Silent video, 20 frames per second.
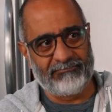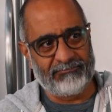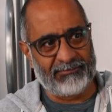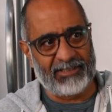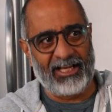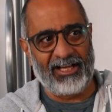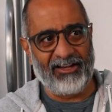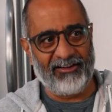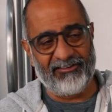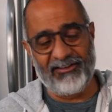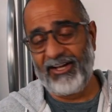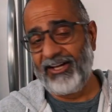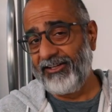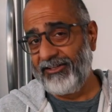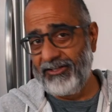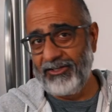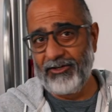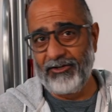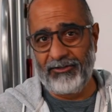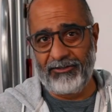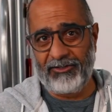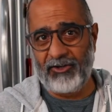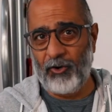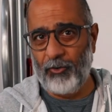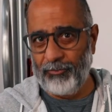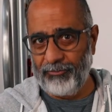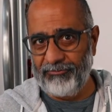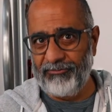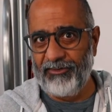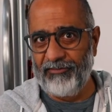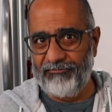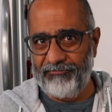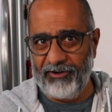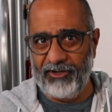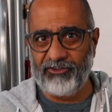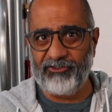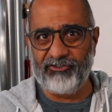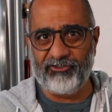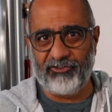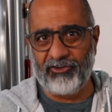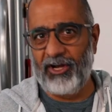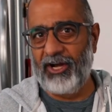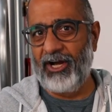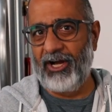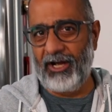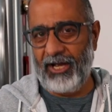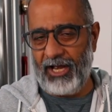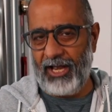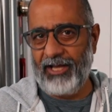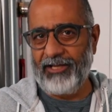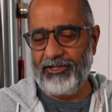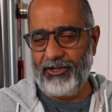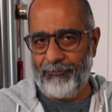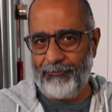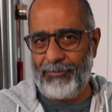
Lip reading: Like I said, you coat the fish and you